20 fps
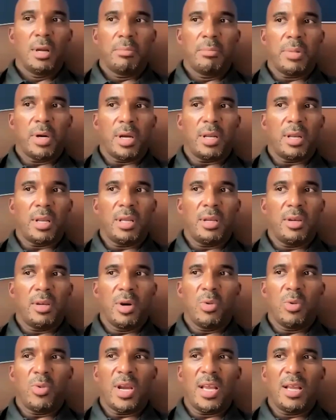but in
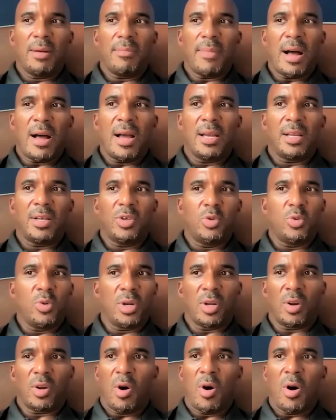no way am I
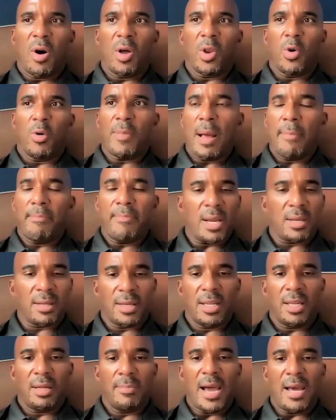doing it all or am I better
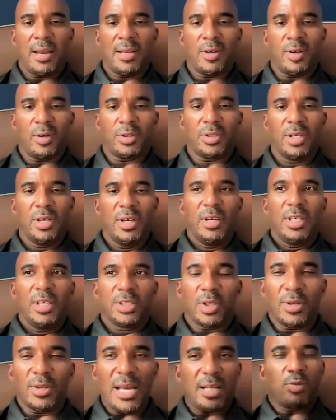than anybody else.
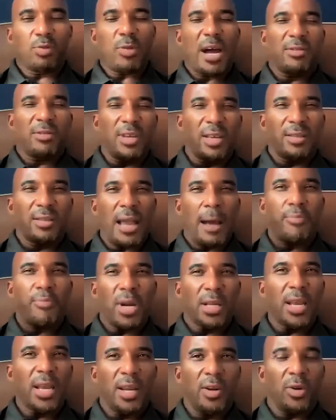So that's why I say it's not
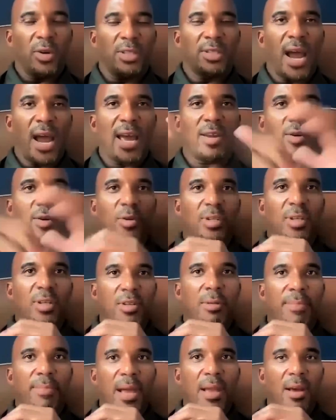predicated on title.
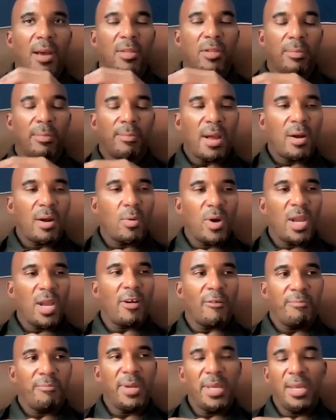It's a
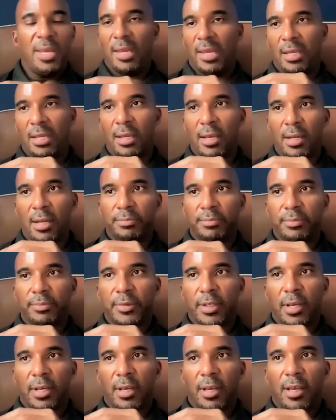way of being.
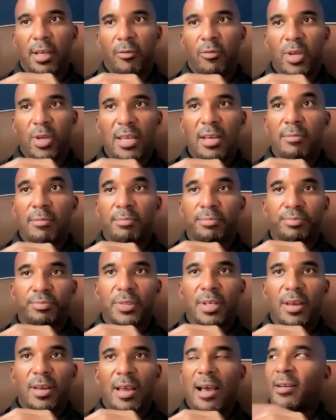If we get,
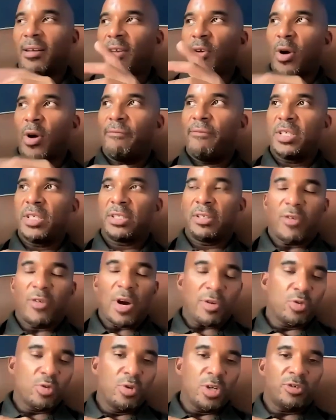our vision
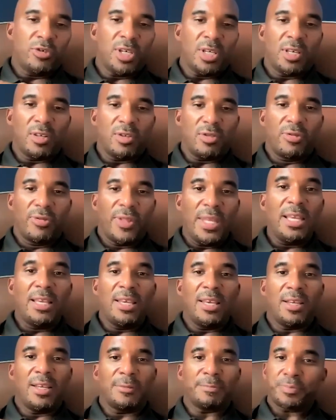for our school district is
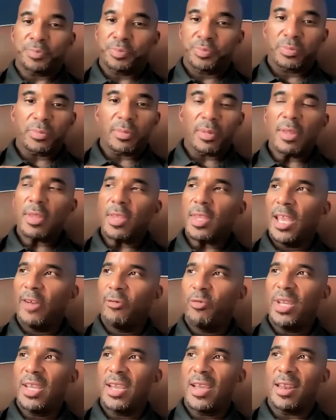thinking.
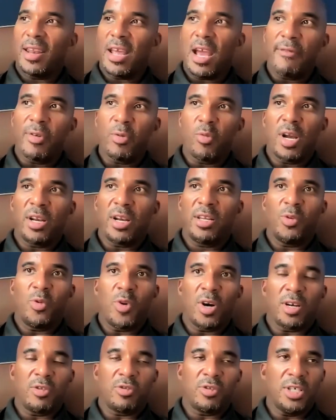If we had everyone in the
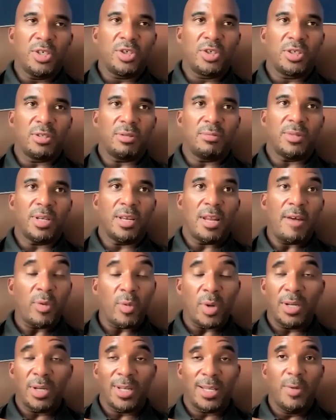organization and
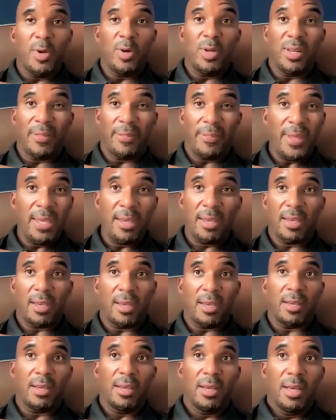everyone in the community
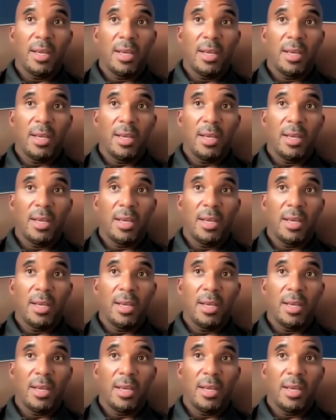thinking,